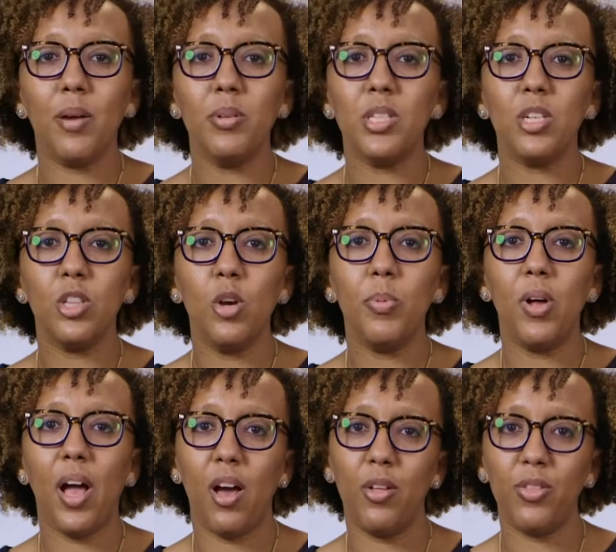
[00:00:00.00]
I was a Global
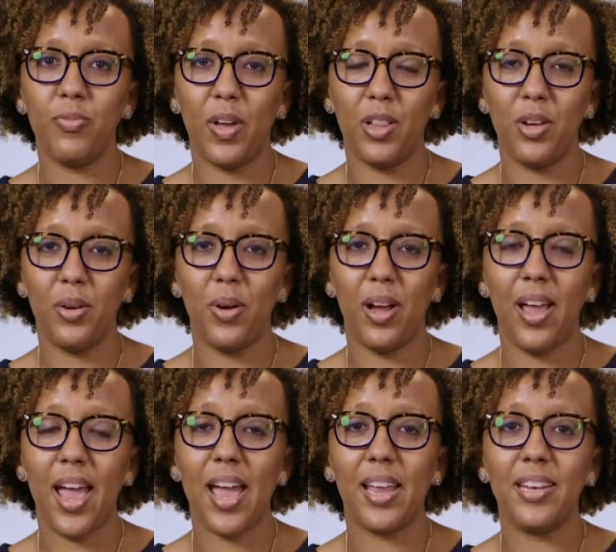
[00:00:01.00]
Health Fellow,
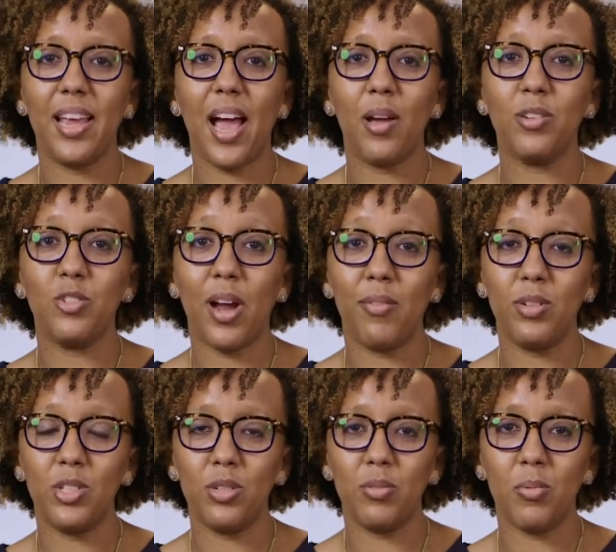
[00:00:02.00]
and traveled
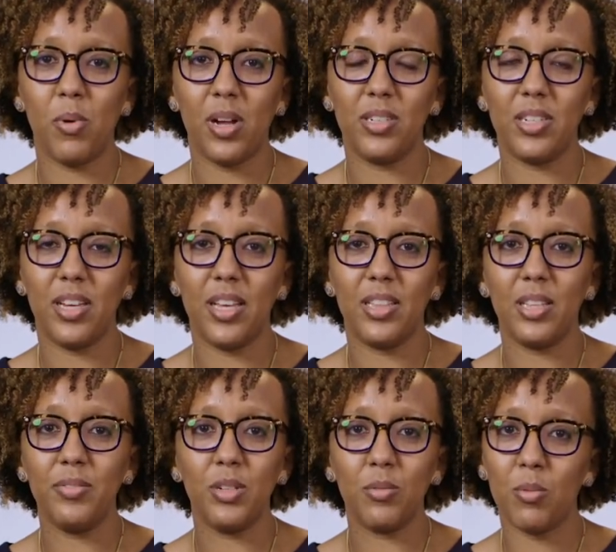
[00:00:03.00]
to Rwanda and
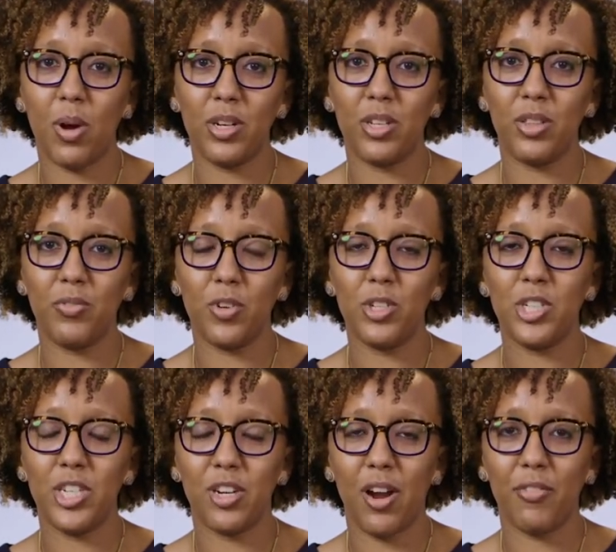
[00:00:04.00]
lived in Rwanda the
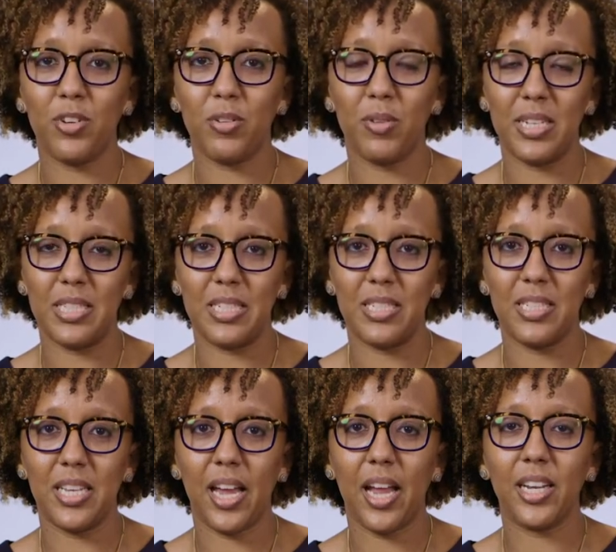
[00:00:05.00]
first year after
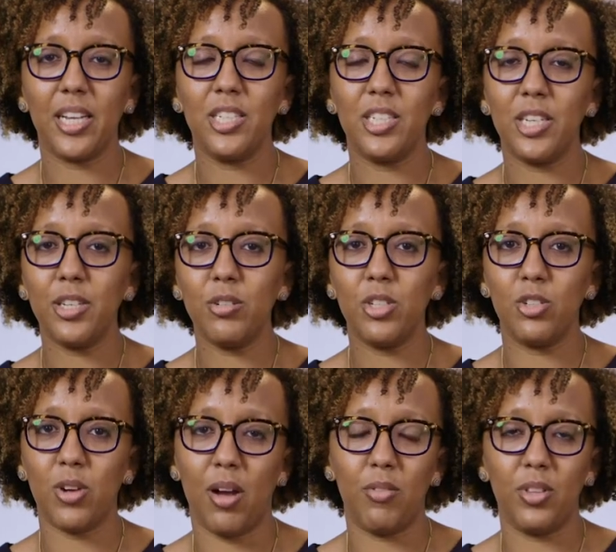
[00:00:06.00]
residency and continue to
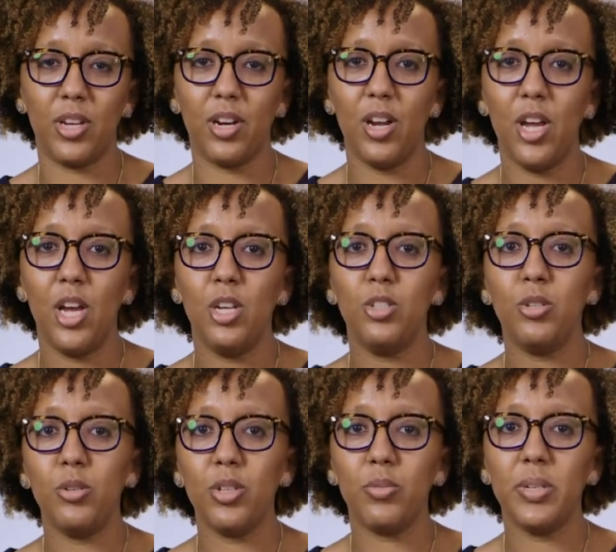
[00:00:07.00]
travel there
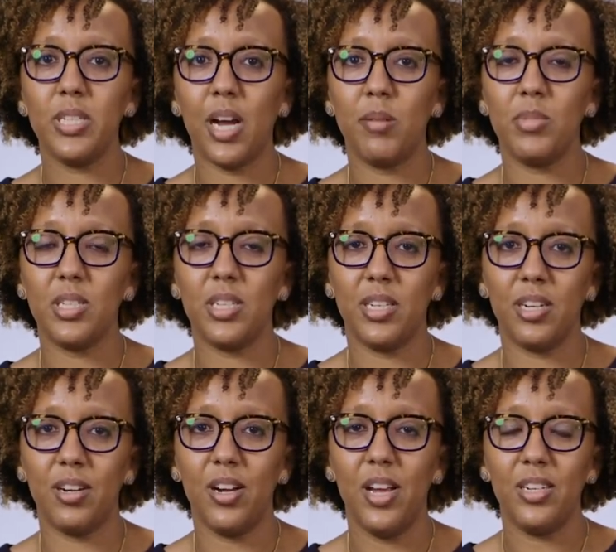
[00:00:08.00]
two to three times a
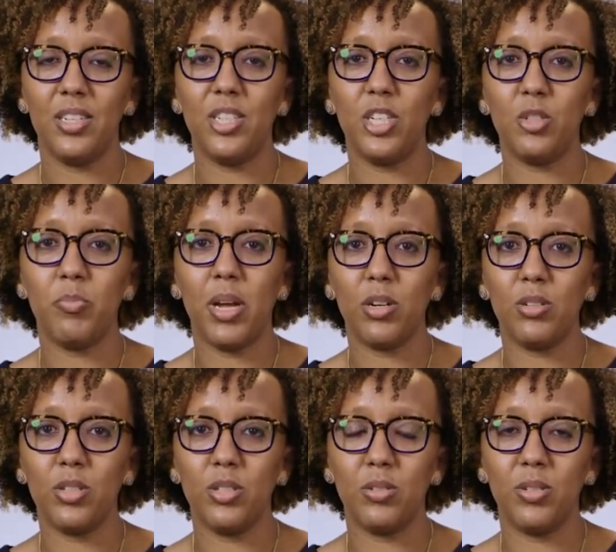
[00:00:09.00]
year to teach medical
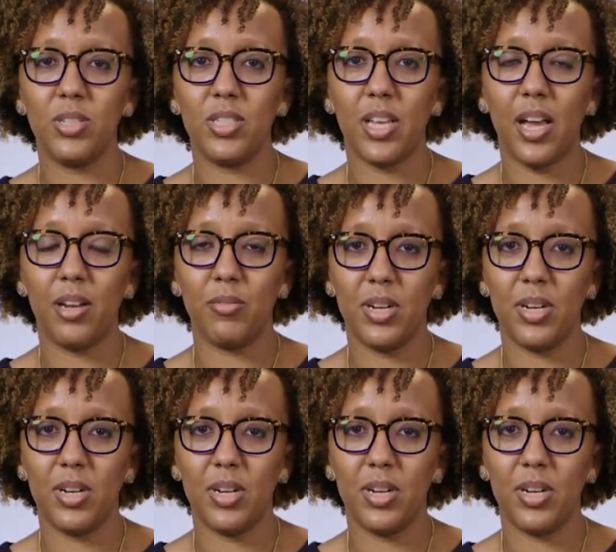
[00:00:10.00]
students and